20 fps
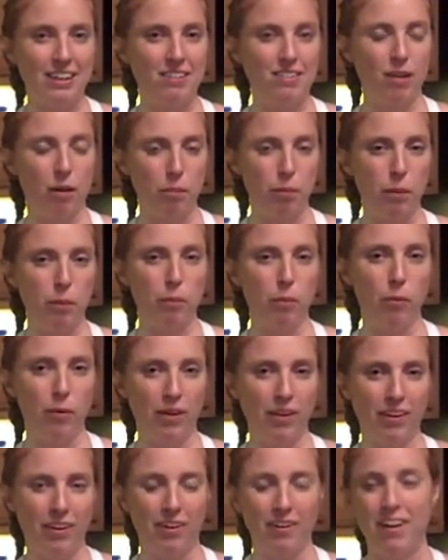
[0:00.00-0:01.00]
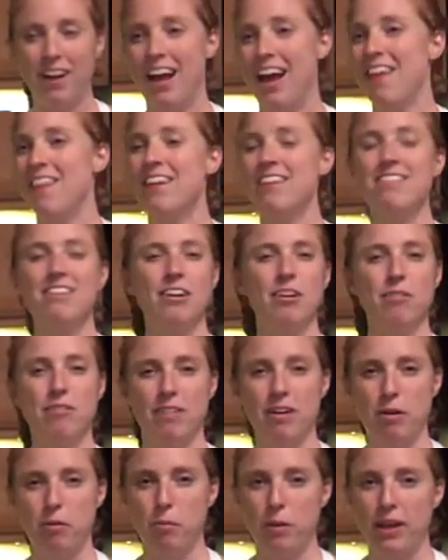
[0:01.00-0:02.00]
in a double boiler, and that's a
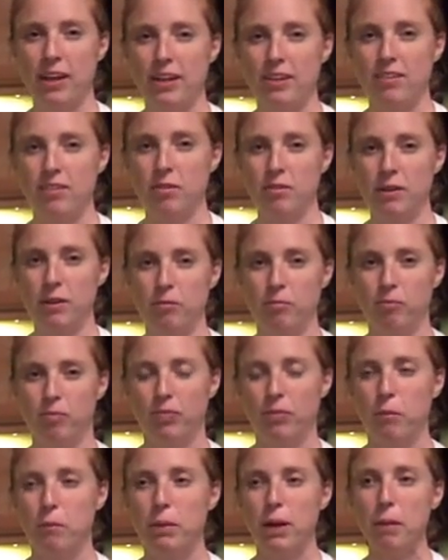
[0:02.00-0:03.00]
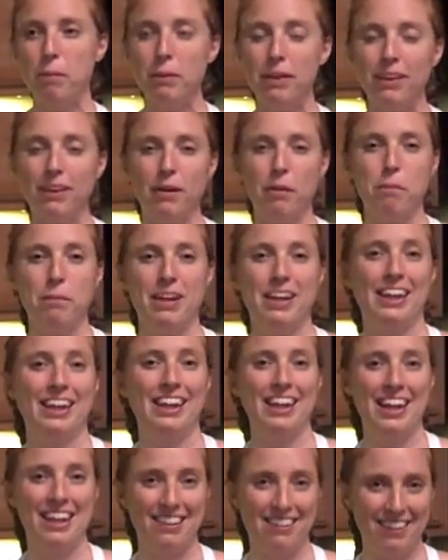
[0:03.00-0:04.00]
great way to do it. But I'm a little bit
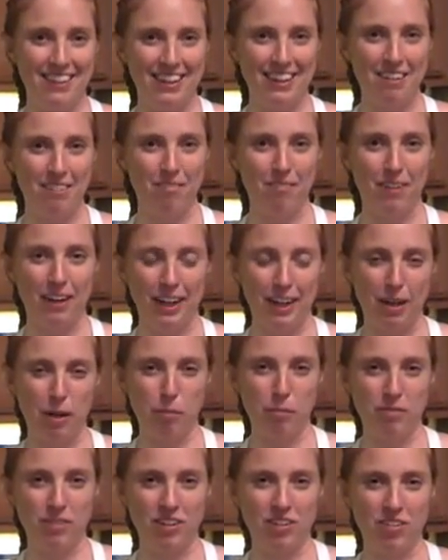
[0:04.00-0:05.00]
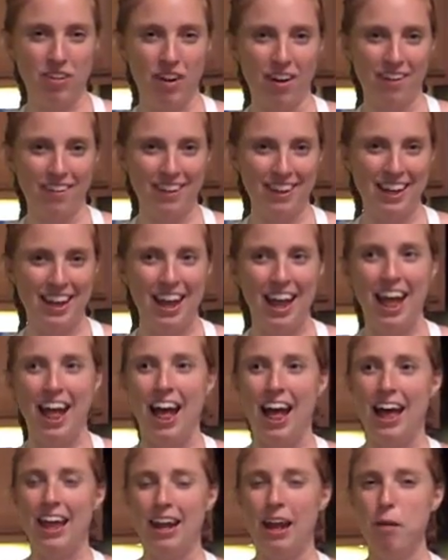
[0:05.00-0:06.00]
lazy when it comes to chocolate,
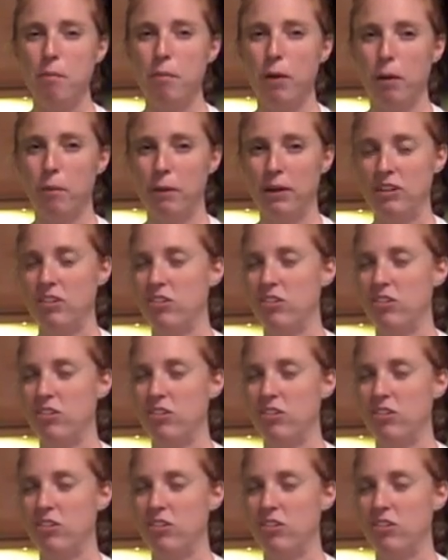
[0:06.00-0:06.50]
and I melt my